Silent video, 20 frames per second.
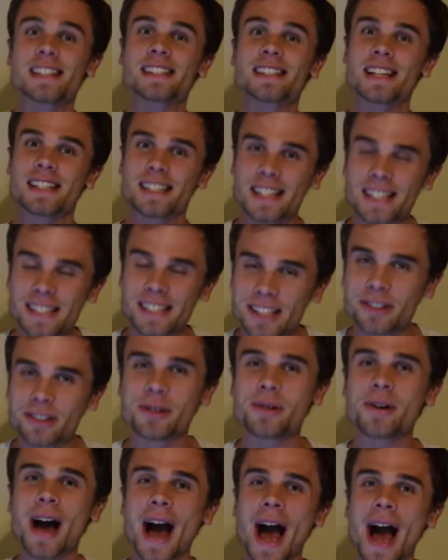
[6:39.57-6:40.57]
because he's a
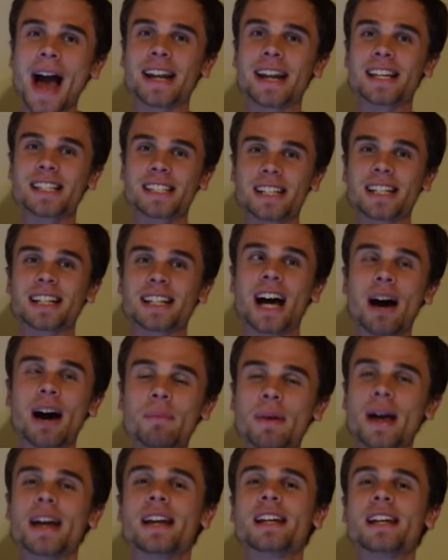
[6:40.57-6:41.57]
new guy and he's gonna come
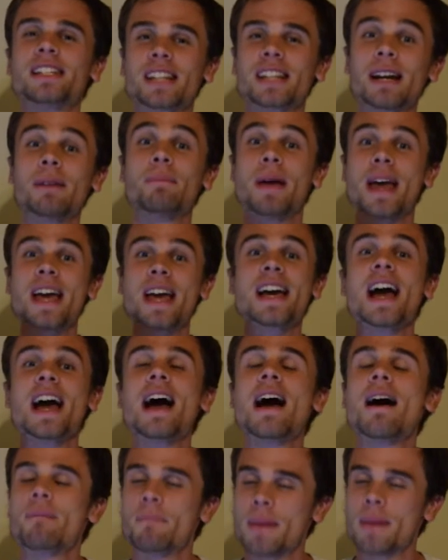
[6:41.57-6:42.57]
in, and he's gonna make
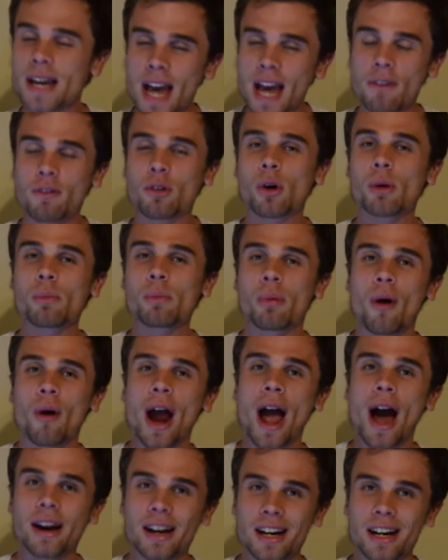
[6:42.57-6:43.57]
everyone proud.